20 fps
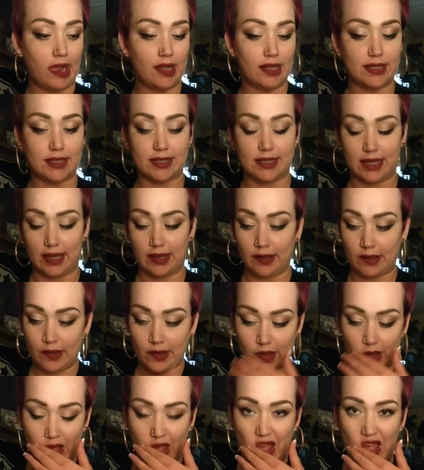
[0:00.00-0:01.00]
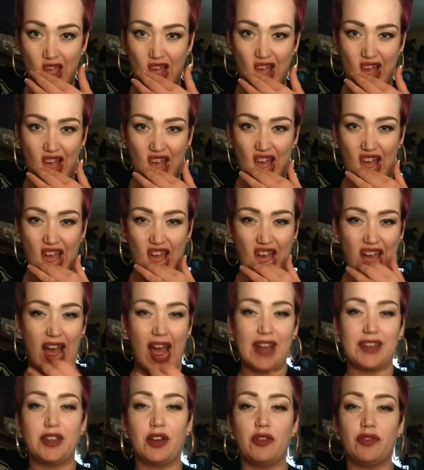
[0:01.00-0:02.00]
Let's see.
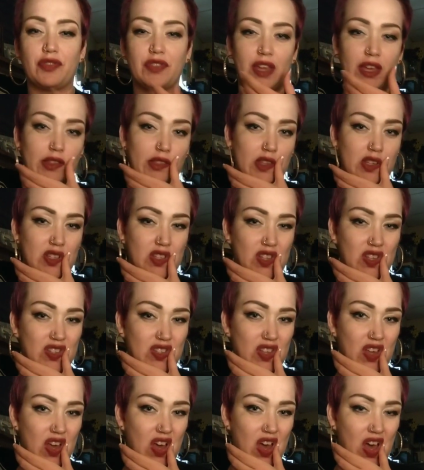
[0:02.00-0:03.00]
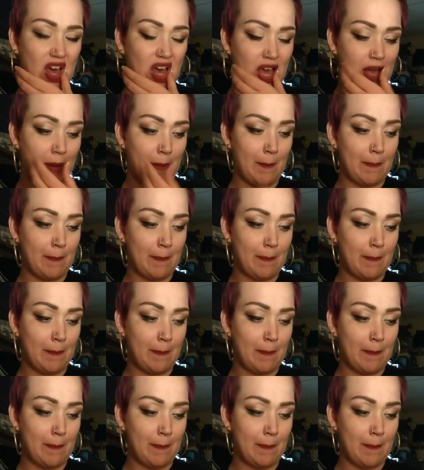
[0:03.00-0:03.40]
I don't think this is I'm